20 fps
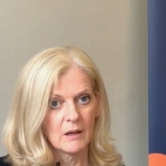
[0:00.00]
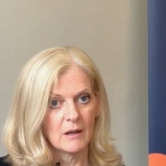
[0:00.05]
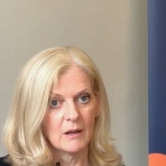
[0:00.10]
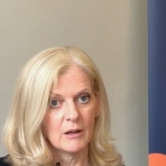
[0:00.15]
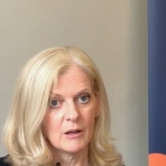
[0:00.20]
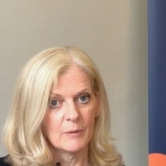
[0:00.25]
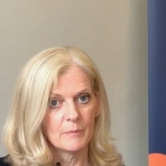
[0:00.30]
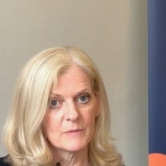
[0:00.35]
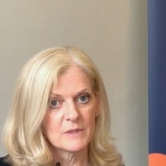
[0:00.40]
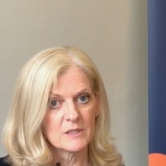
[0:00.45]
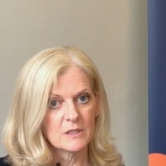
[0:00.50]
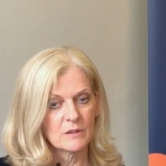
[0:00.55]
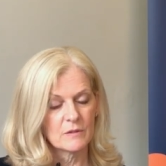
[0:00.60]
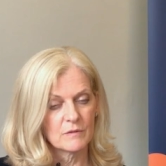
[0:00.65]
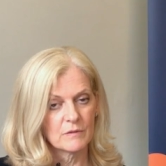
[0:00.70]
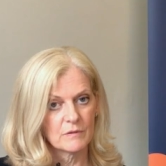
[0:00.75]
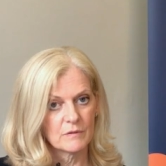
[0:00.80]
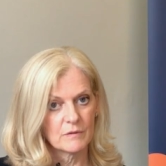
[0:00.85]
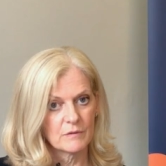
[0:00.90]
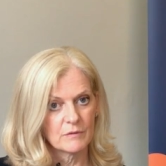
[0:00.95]
Um,
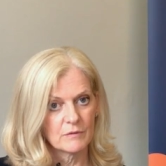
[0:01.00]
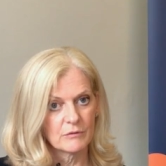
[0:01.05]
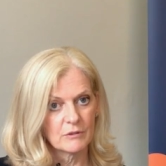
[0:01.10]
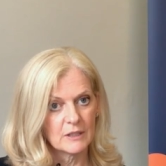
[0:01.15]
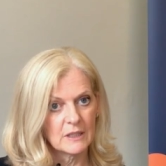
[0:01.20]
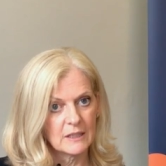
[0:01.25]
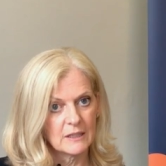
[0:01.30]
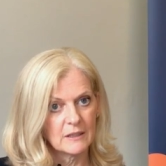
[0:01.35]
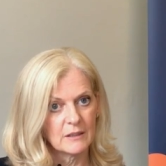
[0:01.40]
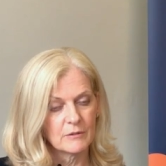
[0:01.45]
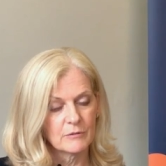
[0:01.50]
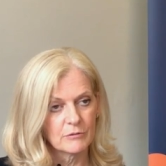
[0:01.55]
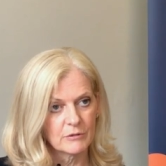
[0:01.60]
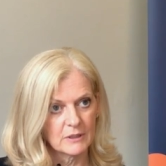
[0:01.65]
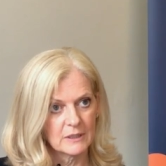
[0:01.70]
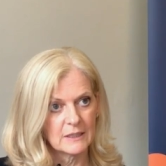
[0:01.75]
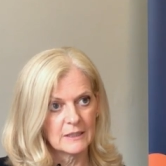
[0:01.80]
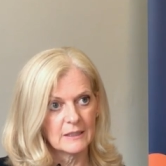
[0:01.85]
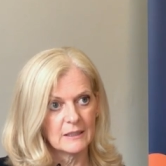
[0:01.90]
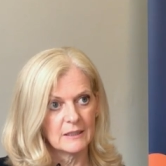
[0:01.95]
so really,
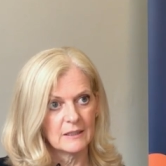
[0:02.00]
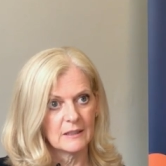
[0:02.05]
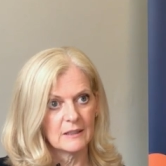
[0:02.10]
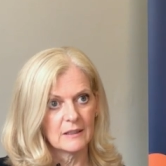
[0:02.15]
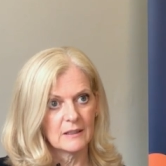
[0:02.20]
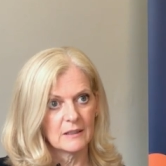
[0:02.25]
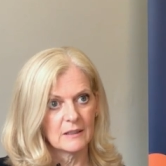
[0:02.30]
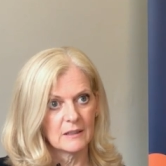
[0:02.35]
really